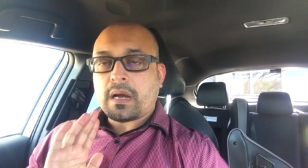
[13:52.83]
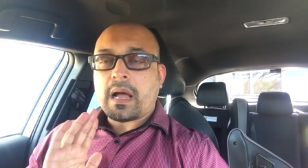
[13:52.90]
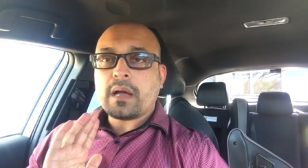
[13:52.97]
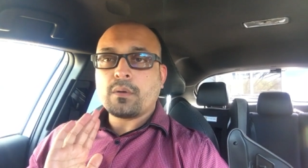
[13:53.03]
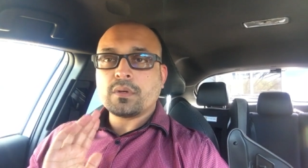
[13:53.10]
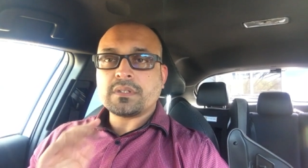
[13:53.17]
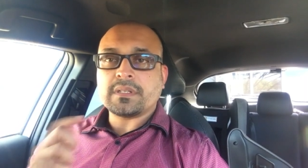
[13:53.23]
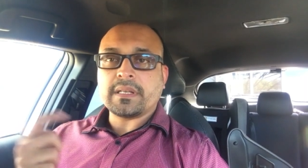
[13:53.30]

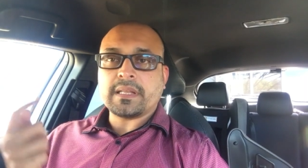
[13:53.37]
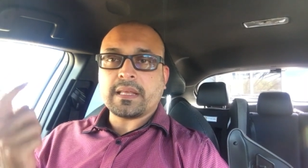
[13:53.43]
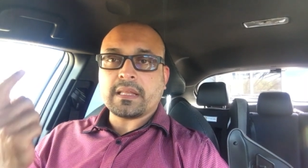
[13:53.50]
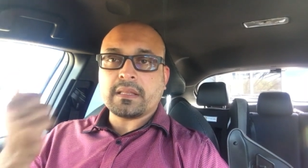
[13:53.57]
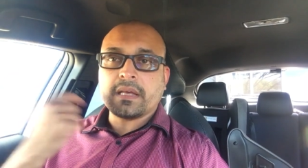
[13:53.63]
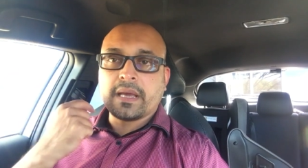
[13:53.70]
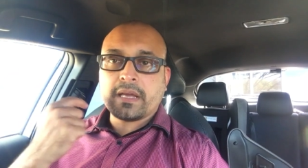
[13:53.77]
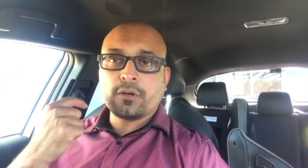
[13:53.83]
I was sitting
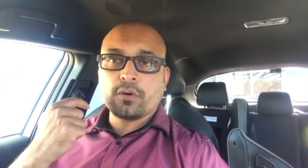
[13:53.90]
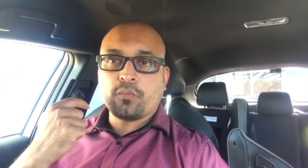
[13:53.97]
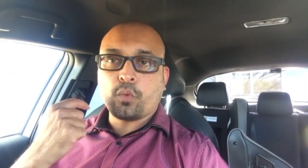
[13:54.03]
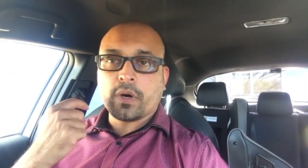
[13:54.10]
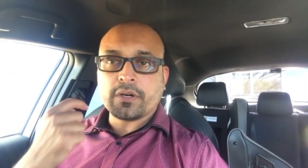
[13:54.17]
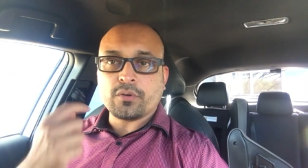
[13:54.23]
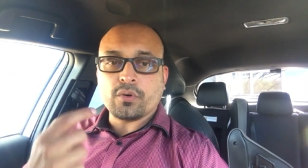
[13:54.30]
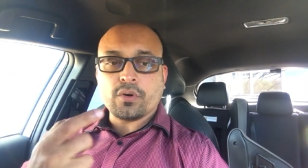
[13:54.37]
at the end of
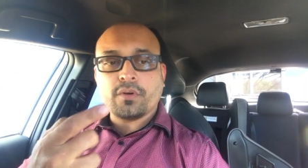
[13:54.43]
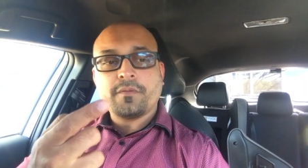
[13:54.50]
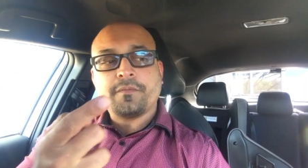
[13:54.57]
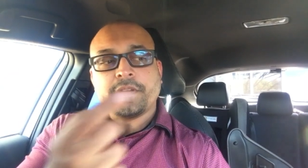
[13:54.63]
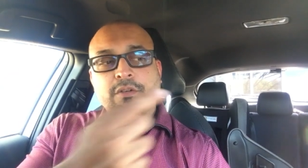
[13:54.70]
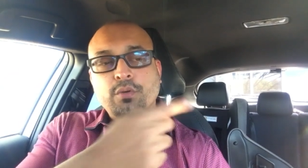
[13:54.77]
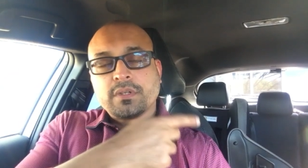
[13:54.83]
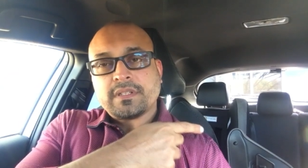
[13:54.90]
one row,
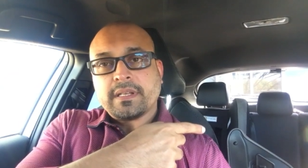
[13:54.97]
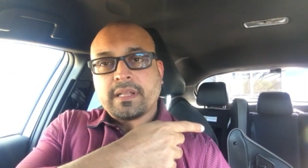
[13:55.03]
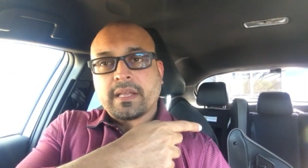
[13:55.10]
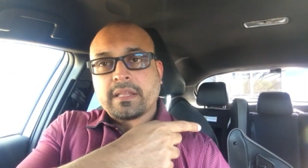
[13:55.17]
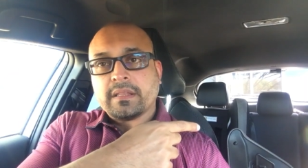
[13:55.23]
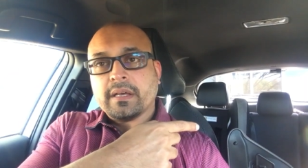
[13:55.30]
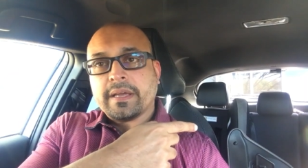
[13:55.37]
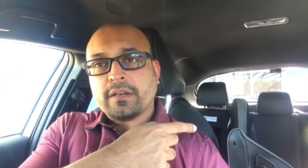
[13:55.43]
Fish was
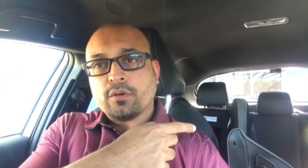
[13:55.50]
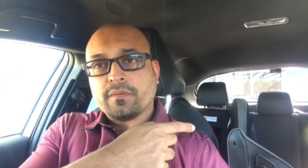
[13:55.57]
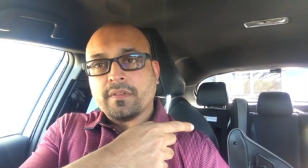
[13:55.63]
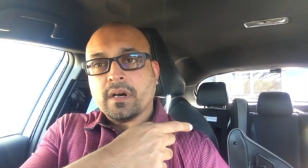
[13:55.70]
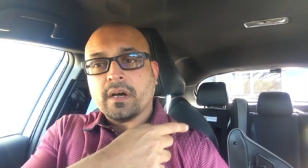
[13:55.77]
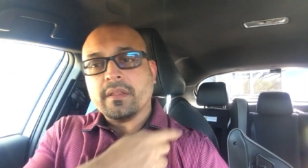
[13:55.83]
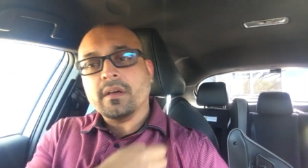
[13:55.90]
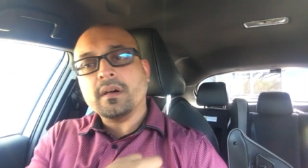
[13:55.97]
sitting at the end of
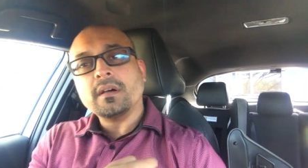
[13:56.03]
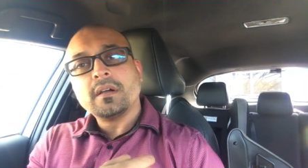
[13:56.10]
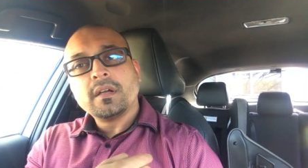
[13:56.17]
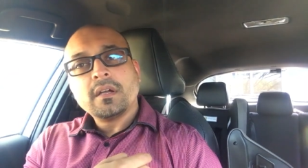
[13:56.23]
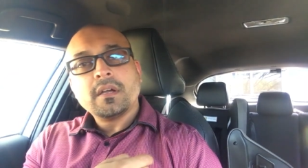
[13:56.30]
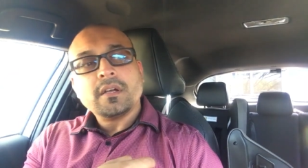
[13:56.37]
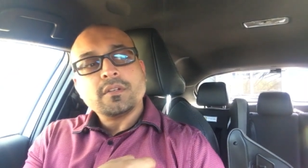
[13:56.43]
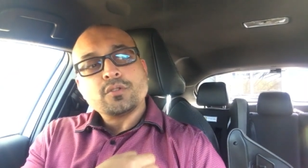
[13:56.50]
the other.
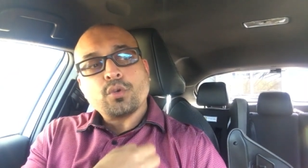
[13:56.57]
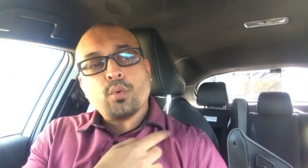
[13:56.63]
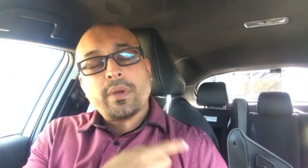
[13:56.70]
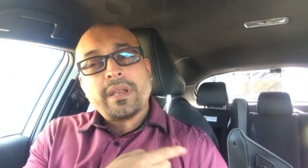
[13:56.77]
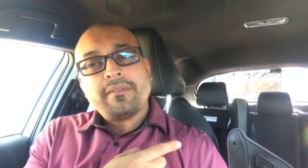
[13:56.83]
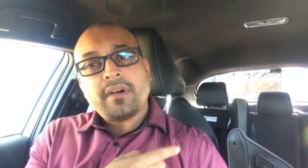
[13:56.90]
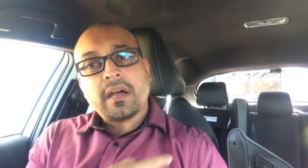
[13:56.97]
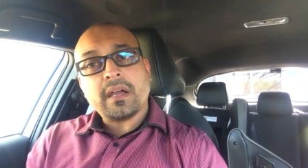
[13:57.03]
So
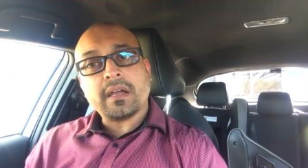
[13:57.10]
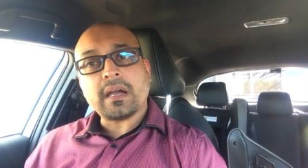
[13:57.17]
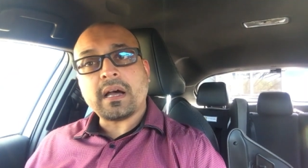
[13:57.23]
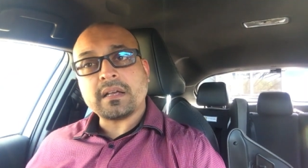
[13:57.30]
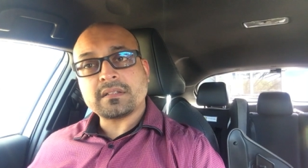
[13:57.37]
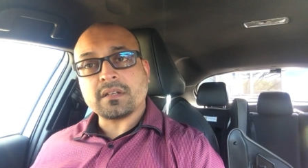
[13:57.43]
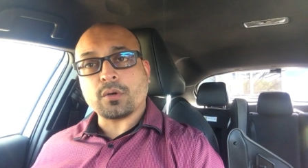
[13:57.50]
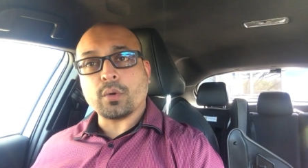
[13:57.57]
whenever I
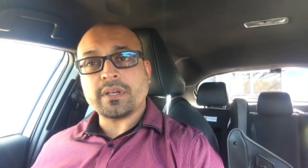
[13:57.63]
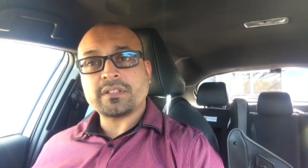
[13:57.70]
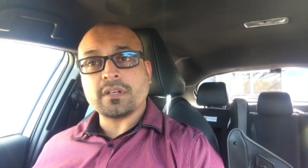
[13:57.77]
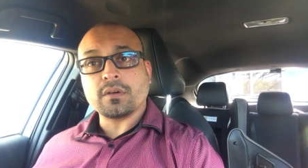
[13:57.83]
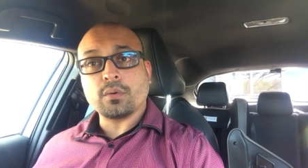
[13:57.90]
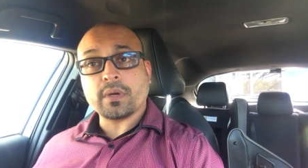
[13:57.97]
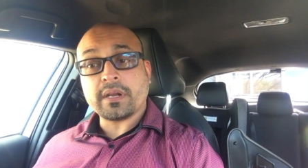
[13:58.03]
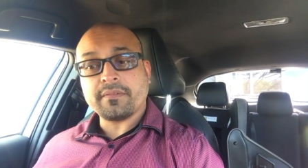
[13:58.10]
asked a
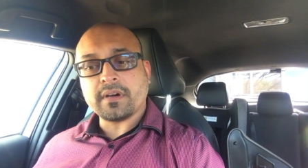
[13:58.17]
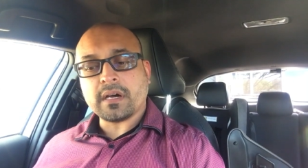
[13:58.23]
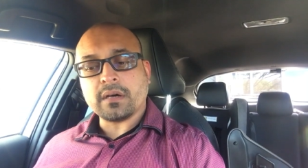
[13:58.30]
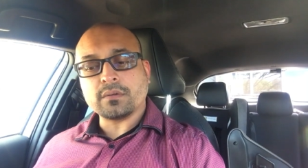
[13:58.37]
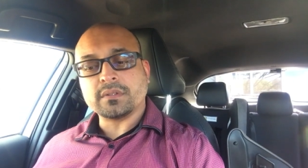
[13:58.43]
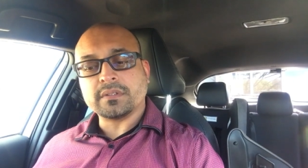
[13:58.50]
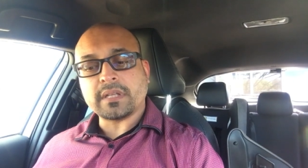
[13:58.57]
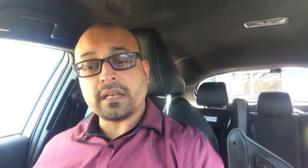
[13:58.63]
question or whatever, I
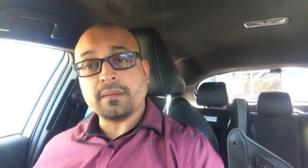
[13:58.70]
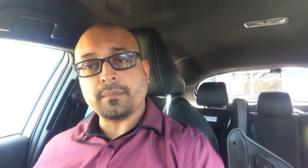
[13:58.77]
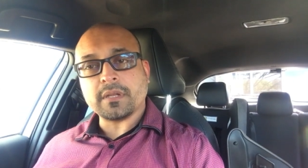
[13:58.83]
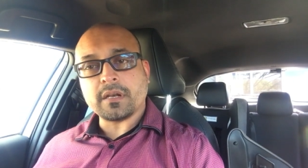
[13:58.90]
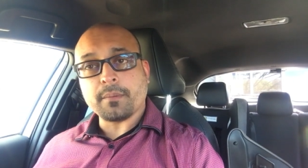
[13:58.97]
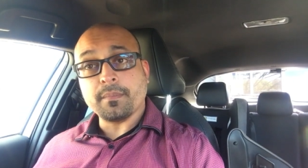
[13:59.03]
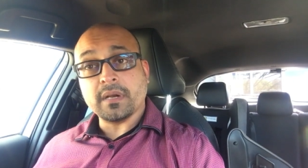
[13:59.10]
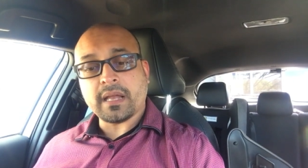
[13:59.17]
would tell him
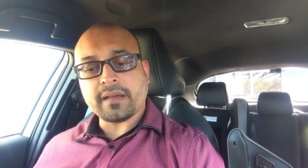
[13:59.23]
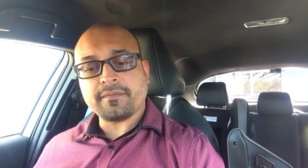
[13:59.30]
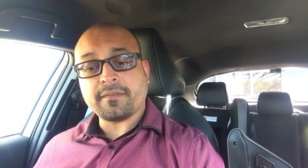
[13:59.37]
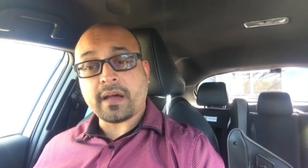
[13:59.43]
the number like